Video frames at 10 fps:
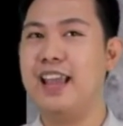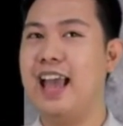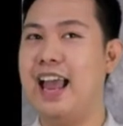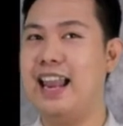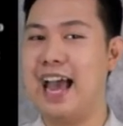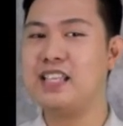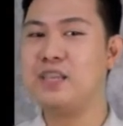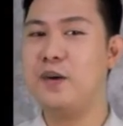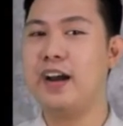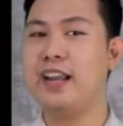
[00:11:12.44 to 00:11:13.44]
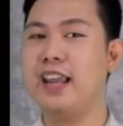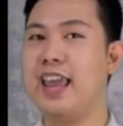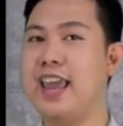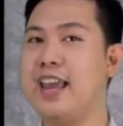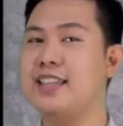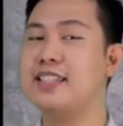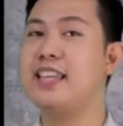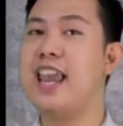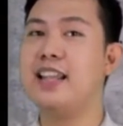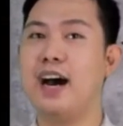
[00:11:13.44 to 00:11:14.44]
And last one is
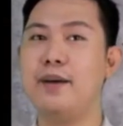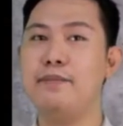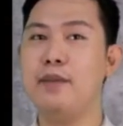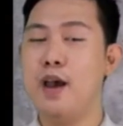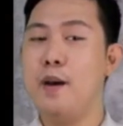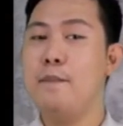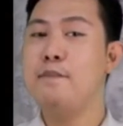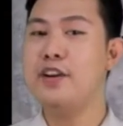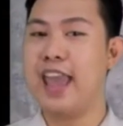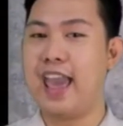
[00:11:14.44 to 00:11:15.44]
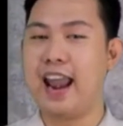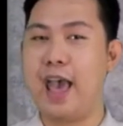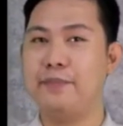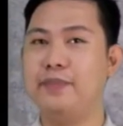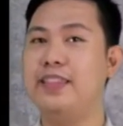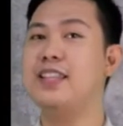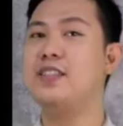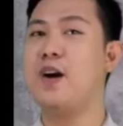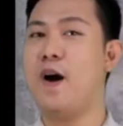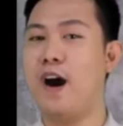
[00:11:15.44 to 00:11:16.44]
kingdom Monera. These
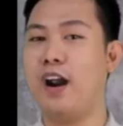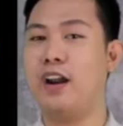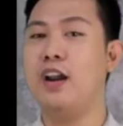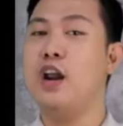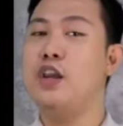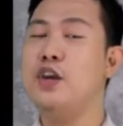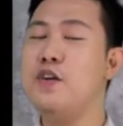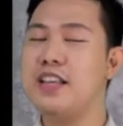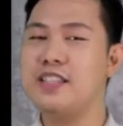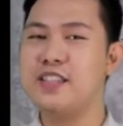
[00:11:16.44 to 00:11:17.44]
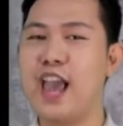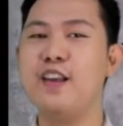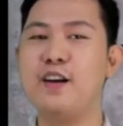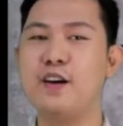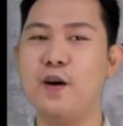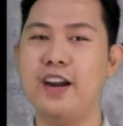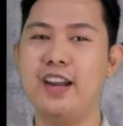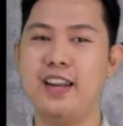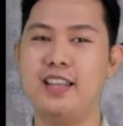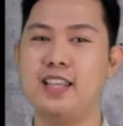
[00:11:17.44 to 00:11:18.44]
are unicellular
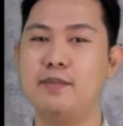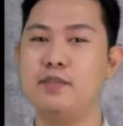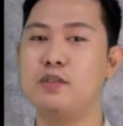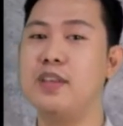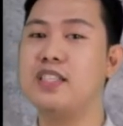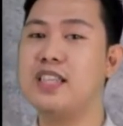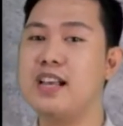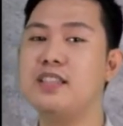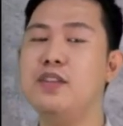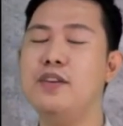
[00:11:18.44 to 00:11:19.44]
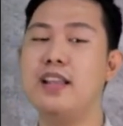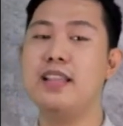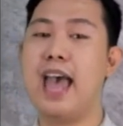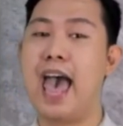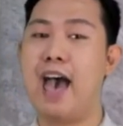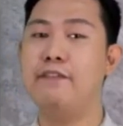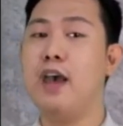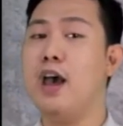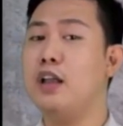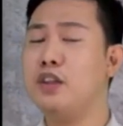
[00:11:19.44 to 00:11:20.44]
organisms which just do not have
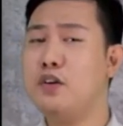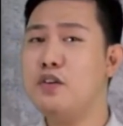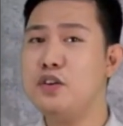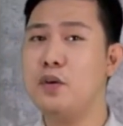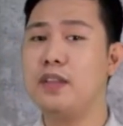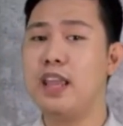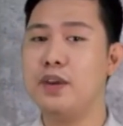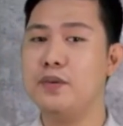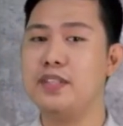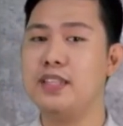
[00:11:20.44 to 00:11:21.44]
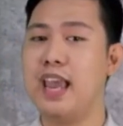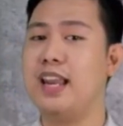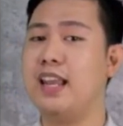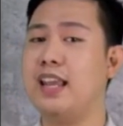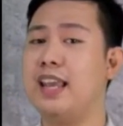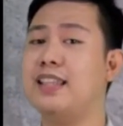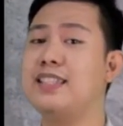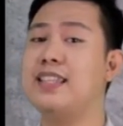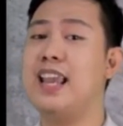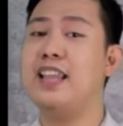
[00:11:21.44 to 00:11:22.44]
true nucleus and
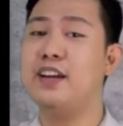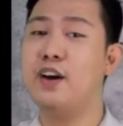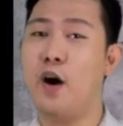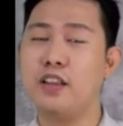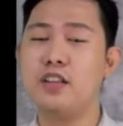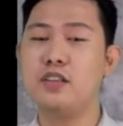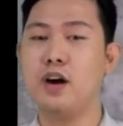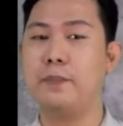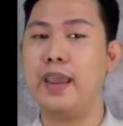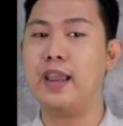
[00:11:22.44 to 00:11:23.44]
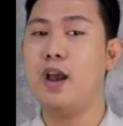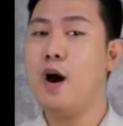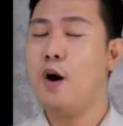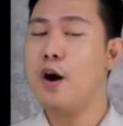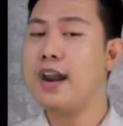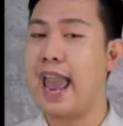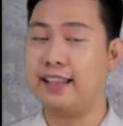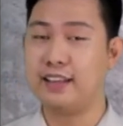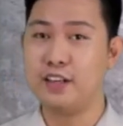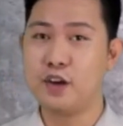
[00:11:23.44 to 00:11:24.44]
it's either autotrophic or
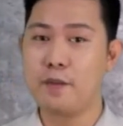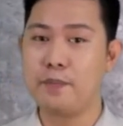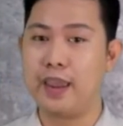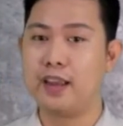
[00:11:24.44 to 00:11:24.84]
heterotrophic.